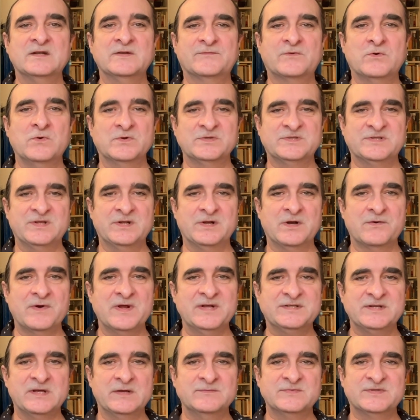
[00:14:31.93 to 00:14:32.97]
of course the
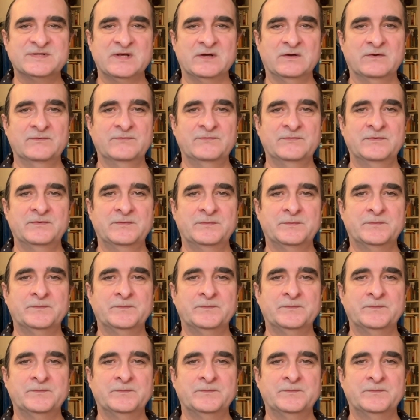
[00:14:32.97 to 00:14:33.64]
narrator himself,